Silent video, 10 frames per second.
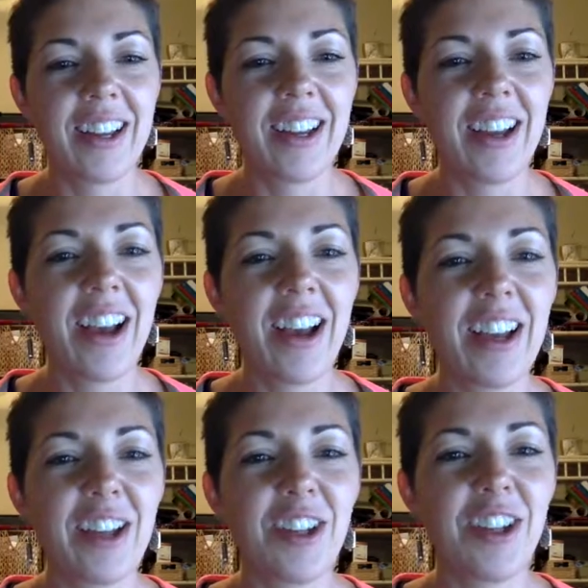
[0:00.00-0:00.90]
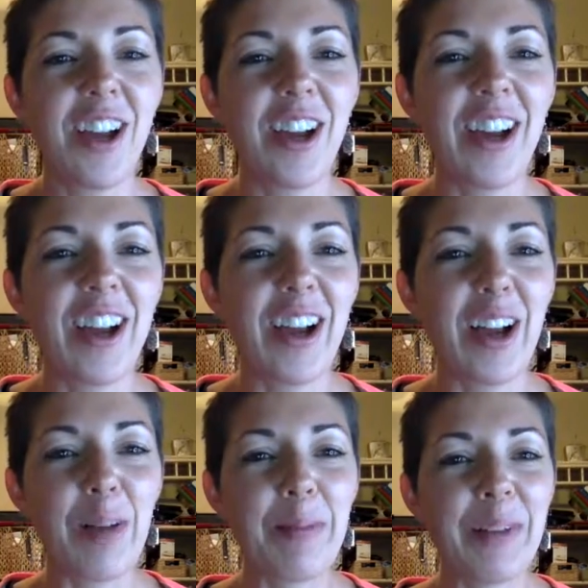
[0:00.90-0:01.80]
Hush
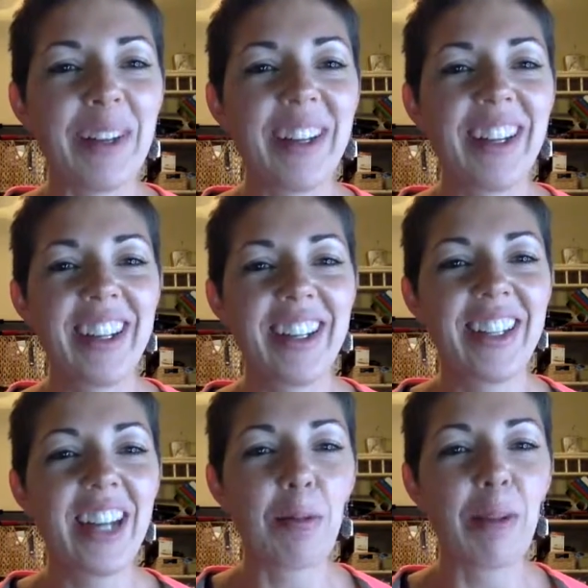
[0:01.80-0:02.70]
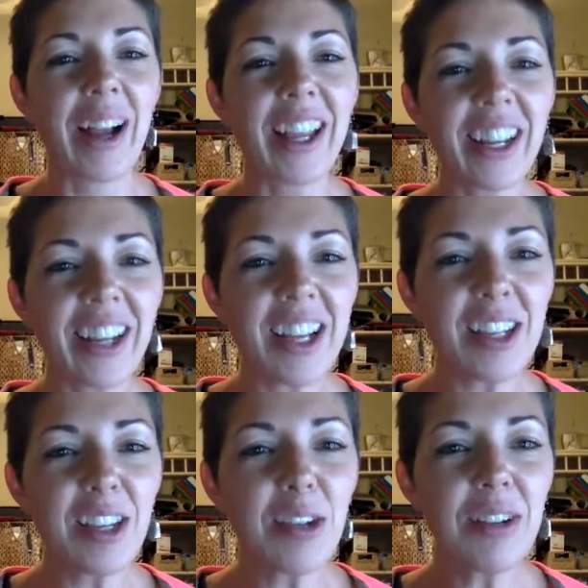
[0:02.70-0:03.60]
up. Did I recognize
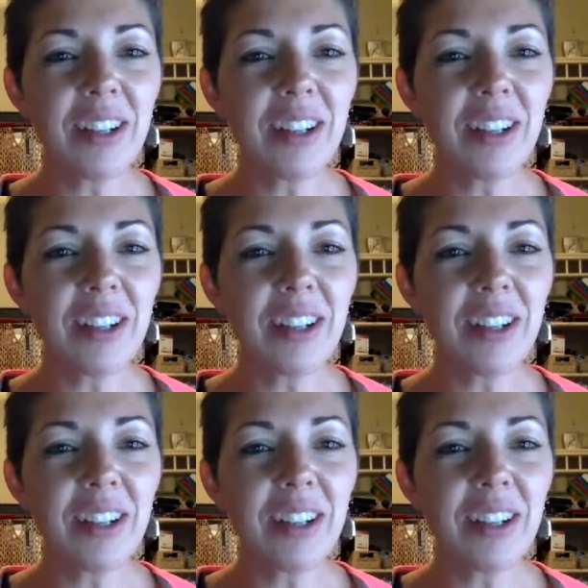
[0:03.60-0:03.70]
you?